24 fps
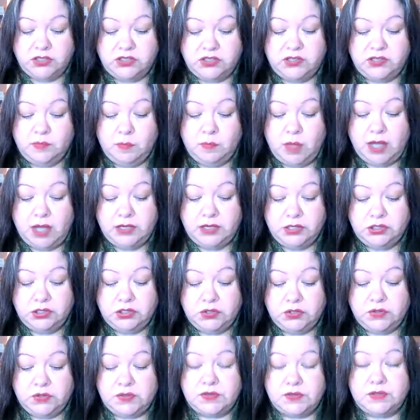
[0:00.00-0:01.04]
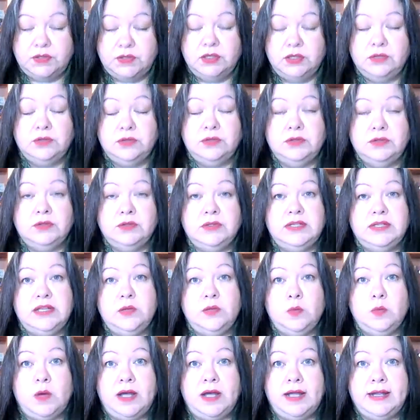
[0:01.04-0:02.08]
the monitors slowly
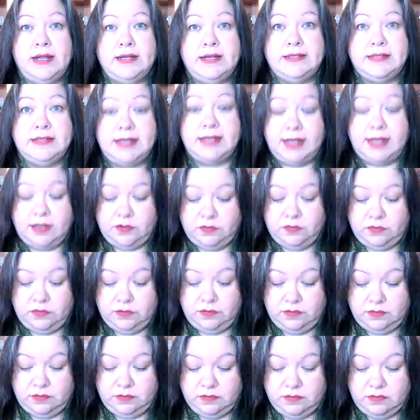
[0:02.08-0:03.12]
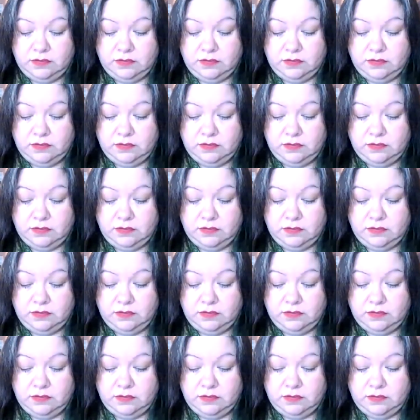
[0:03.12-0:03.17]
wind down,